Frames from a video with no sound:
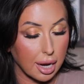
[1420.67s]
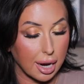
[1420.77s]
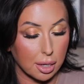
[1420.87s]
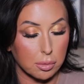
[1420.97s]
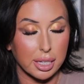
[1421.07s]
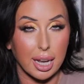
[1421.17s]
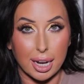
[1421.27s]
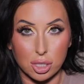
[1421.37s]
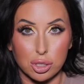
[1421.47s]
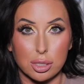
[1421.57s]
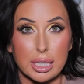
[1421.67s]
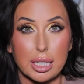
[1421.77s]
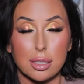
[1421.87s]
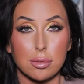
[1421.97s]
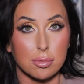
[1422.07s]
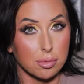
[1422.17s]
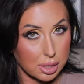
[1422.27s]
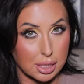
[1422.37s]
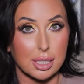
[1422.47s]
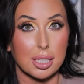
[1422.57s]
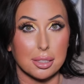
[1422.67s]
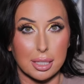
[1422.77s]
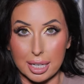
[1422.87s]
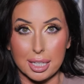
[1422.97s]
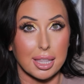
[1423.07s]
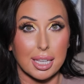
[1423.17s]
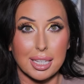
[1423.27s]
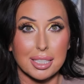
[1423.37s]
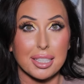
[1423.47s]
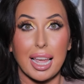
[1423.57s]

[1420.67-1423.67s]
I would actually really like these